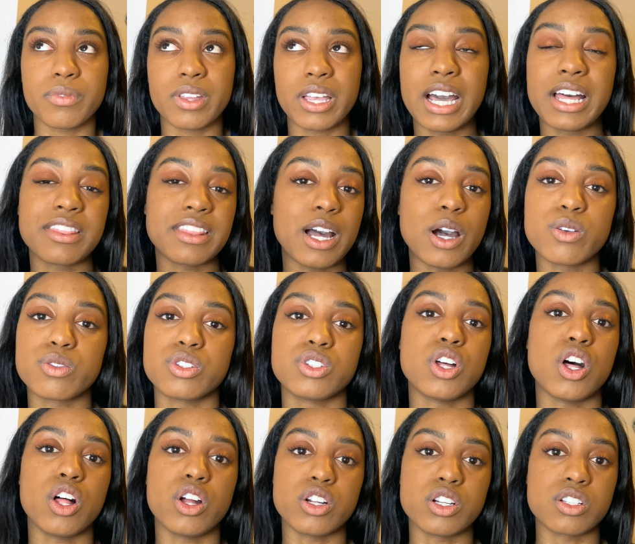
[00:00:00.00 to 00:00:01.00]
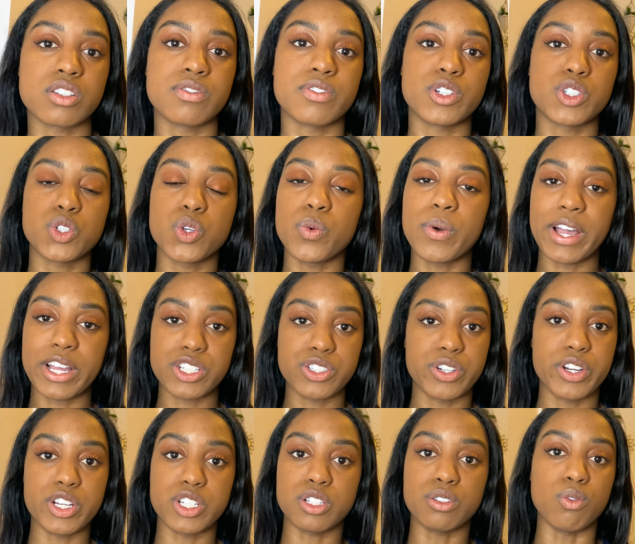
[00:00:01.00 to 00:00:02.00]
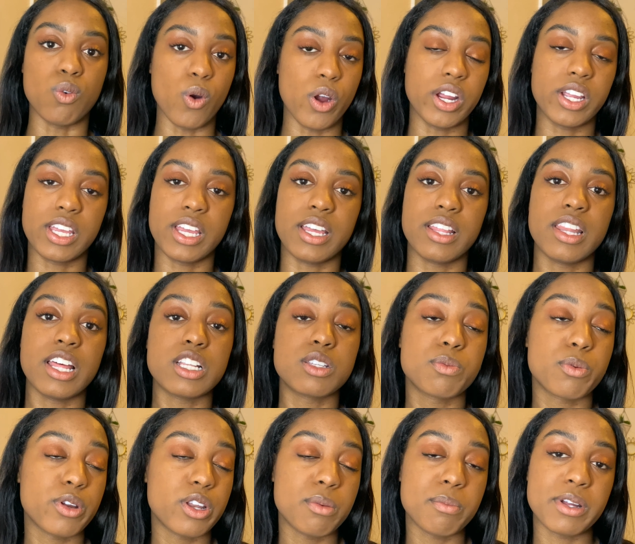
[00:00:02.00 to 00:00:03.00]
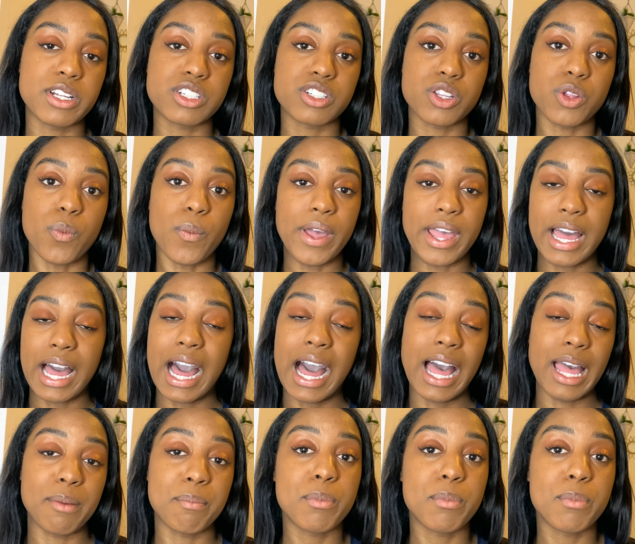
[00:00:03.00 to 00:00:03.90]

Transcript: a thousand dollars for two extra years of working. That's pretty much the way I